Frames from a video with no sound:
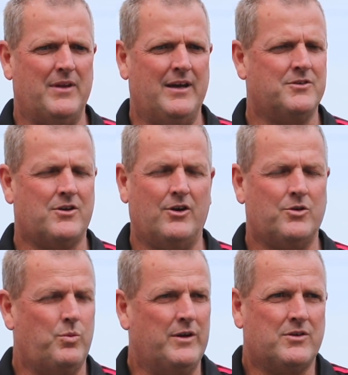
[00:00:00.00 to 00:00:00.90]
East
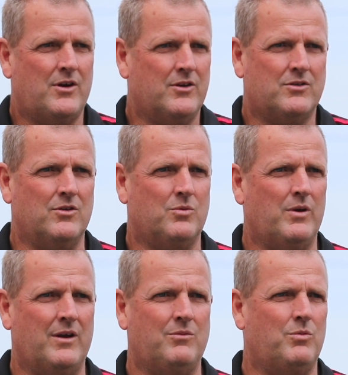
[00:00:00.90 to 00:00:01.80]
coast, west coast, look,
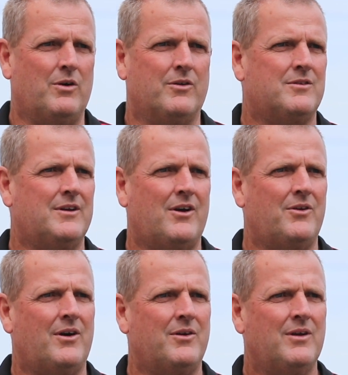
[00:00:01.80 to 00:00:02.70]
we honestly
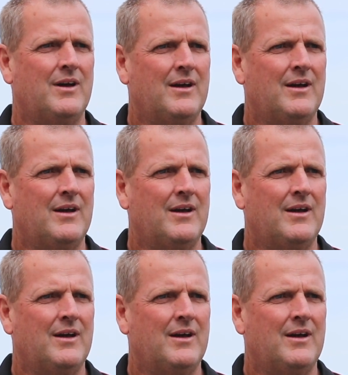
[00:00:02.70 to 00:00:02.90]
don't know.